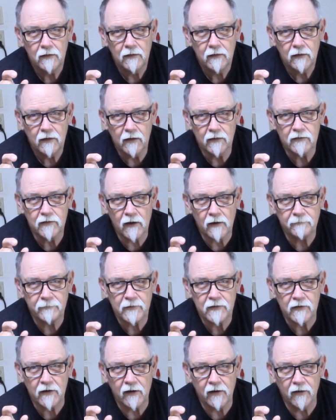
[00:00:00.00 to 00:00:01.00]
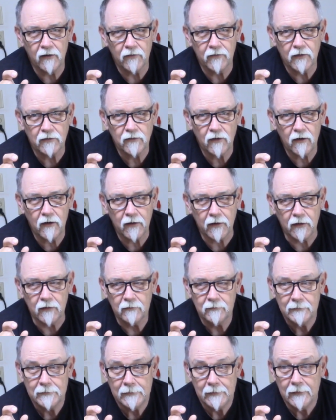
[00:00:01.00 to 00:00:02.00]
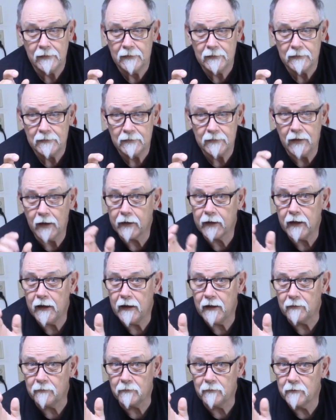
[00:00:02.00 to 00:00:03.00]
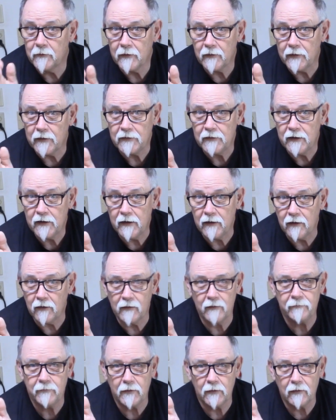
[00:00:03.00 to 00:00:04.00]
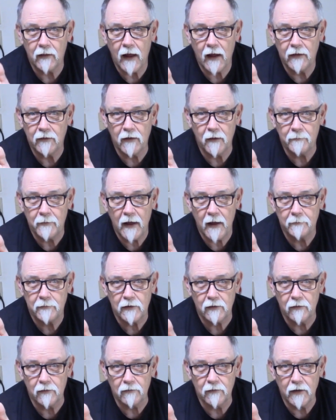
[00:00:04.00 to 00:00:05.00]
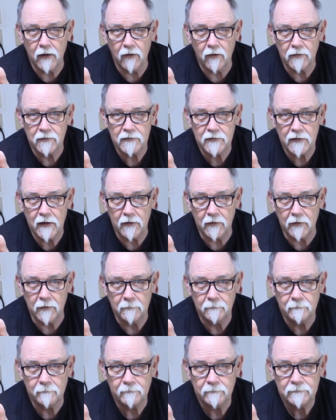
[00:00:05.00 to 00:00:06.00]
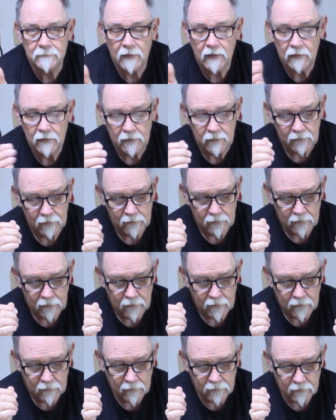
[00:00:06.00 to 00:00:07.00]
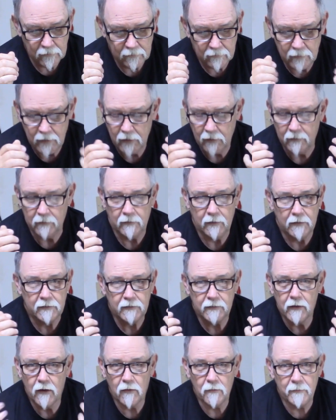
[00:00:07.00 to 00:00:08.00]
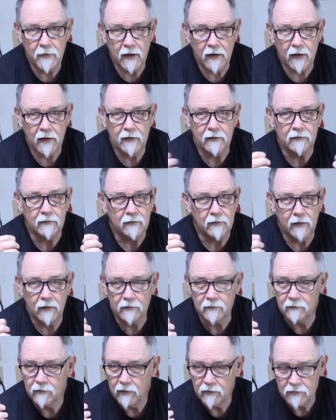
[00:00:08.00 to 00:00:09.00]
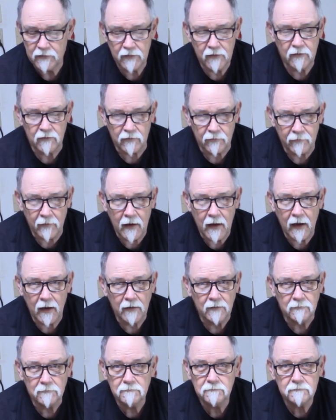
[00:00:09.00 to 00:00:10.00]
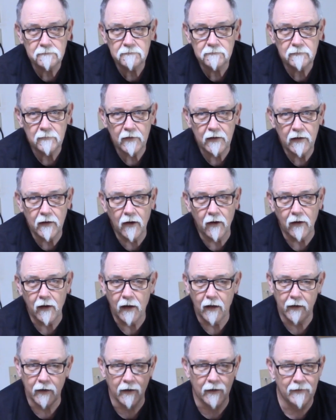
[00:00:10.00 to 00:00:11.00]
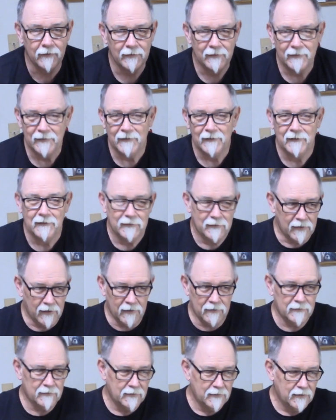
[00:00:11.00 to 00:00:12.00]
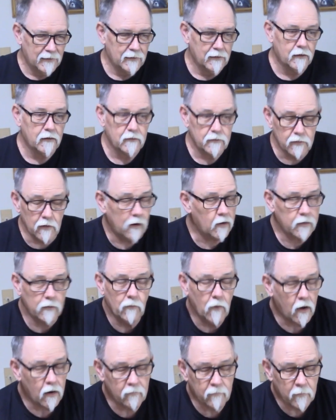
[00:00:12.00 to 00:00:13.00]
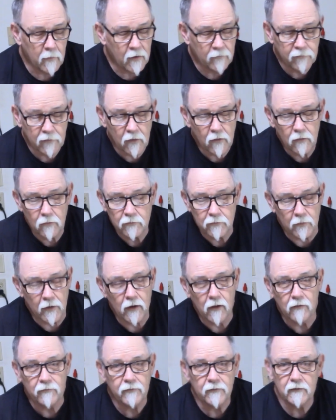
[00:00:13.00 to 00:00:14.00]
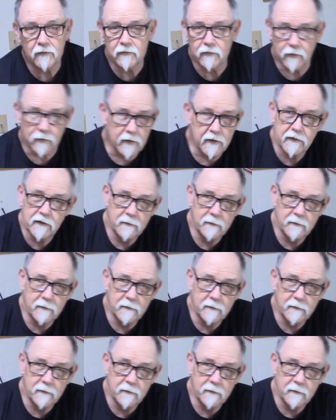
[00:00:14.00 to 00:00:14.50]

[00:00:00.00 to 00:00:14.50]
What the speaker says: in surface area on the target. You can't really tell if you're lined up absolutely on center. Now, it's no biggie. It shoots fine, you know, and it's charging water for buffaloes or elephants or grizzly